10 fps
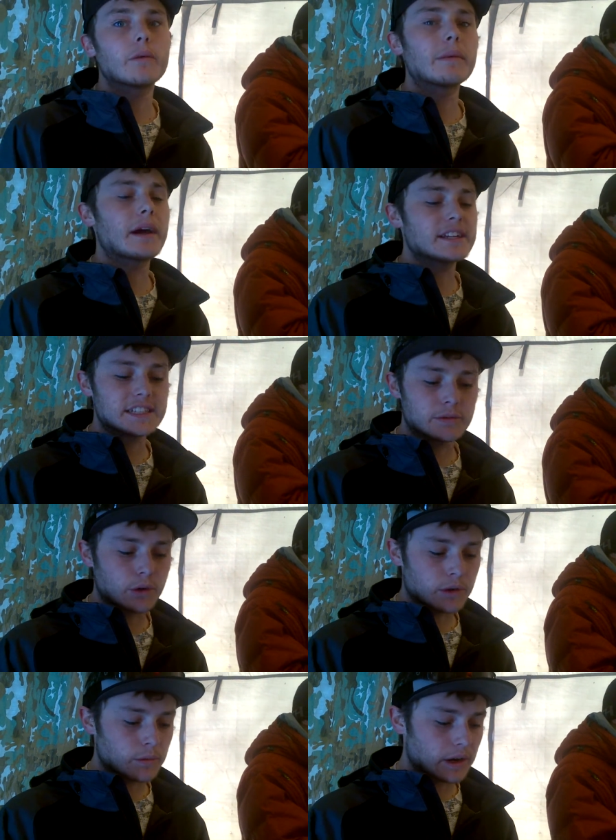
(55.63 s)
We might have seen
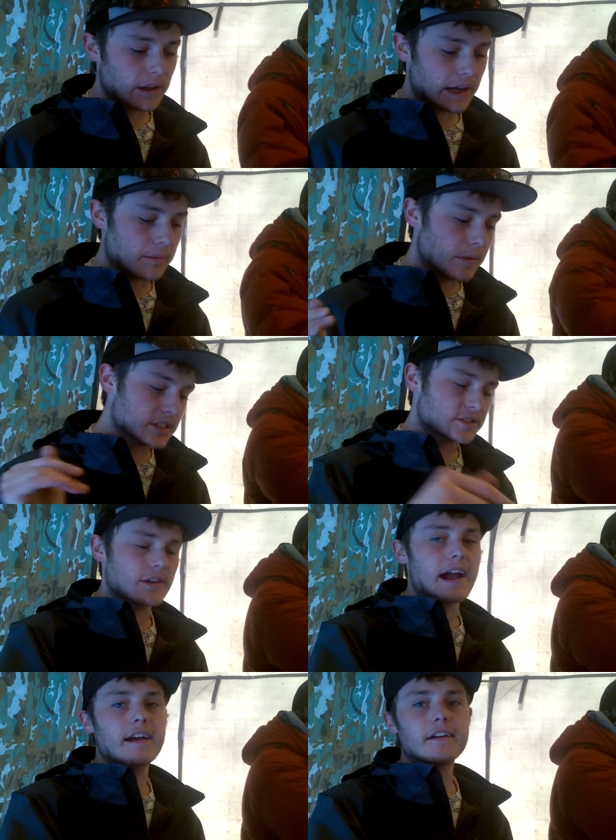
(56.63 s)
one where like a
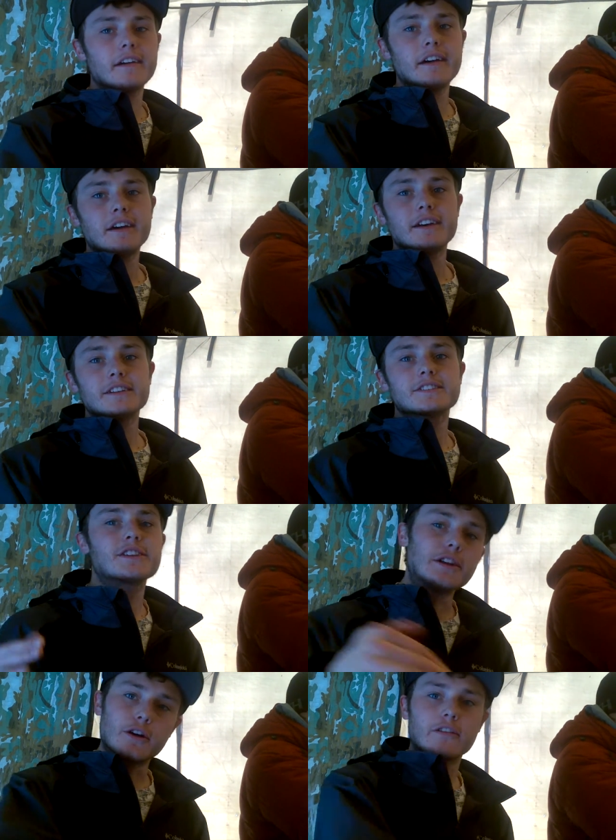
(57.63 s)
muskrat
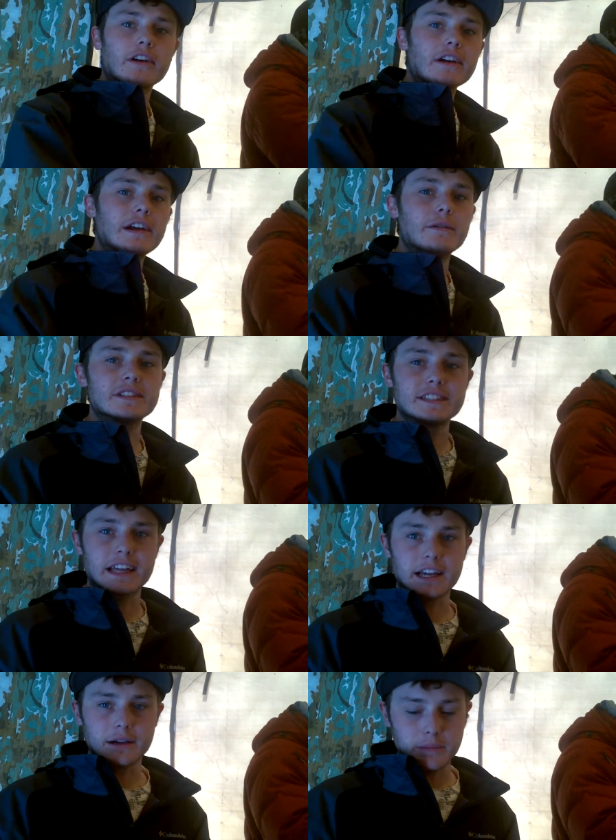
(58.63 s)
slid over. It wasn't
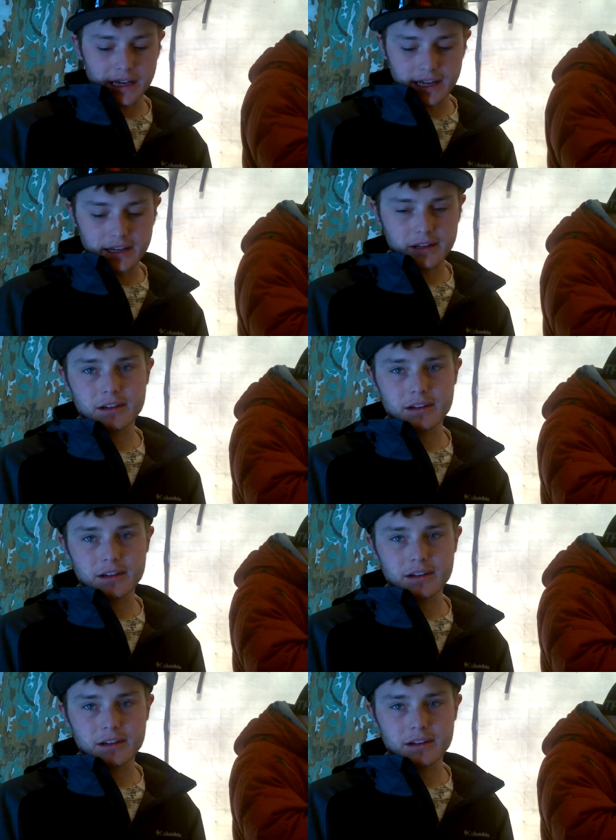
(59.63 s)
like a big